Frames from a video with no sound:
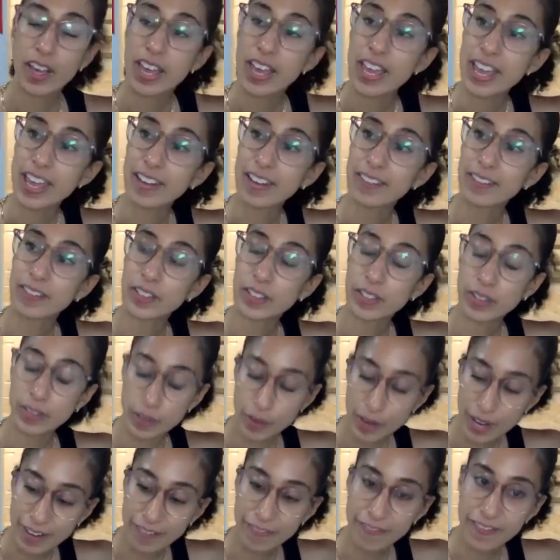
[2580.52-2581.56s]
into
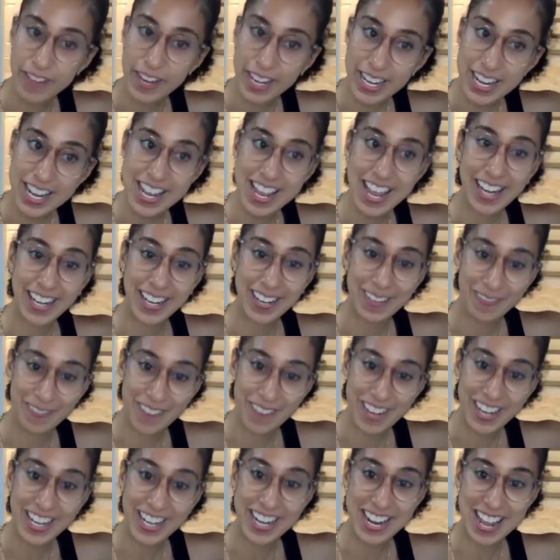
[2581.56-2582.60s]
infinity and
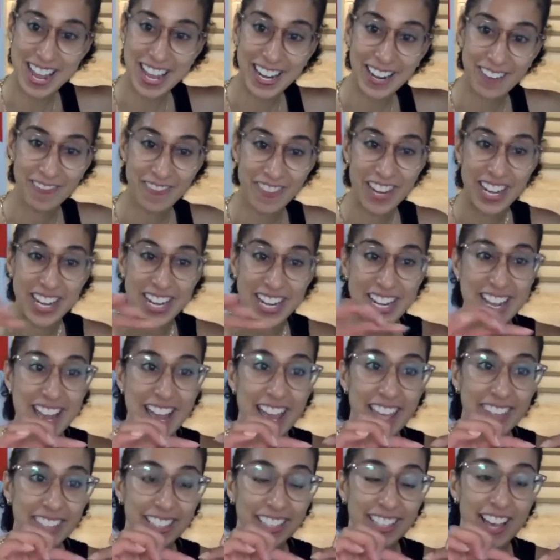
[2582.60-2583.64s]
infinity and infinity,
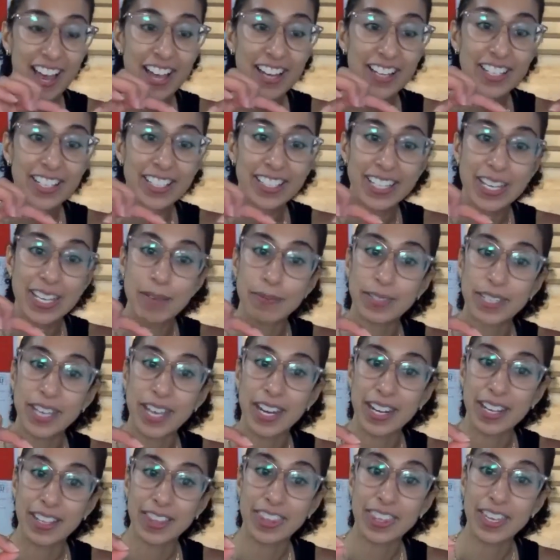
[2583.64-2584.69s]
and the line just keeps
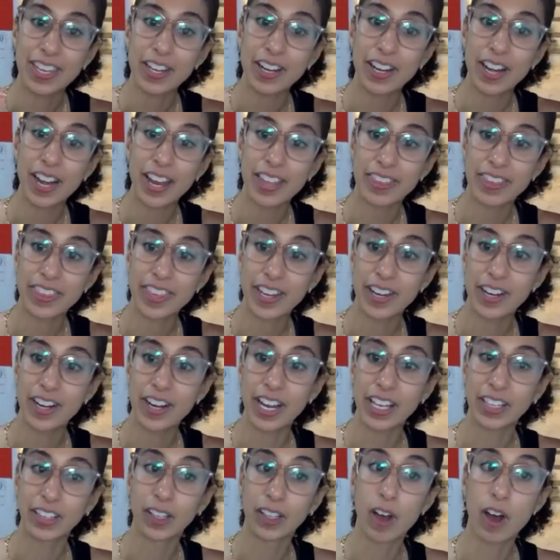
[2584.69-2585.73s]
getting thinner and thinner
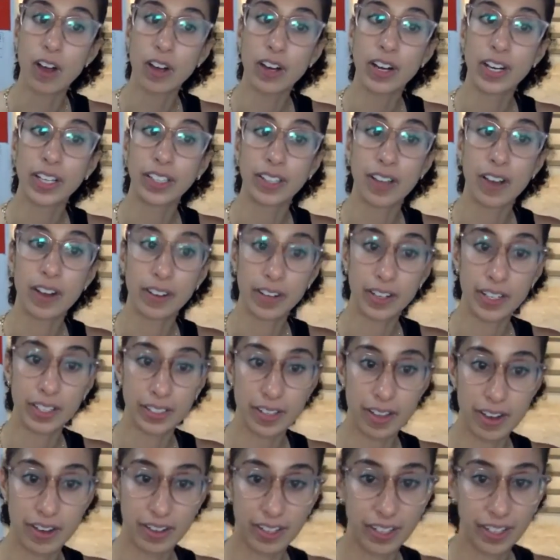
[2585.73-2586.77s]
and longer and longer and
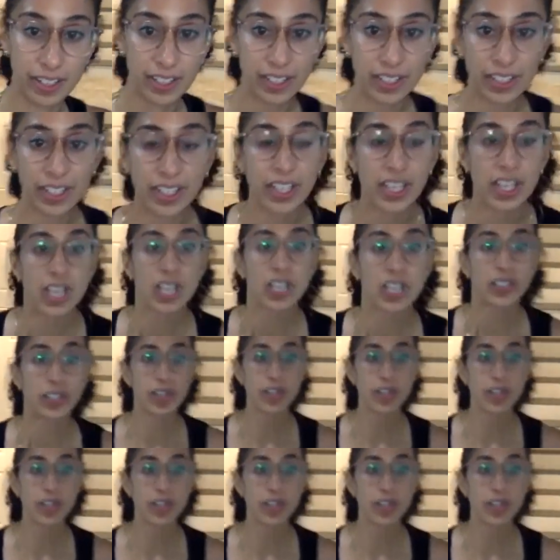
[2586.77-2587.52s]
longer. So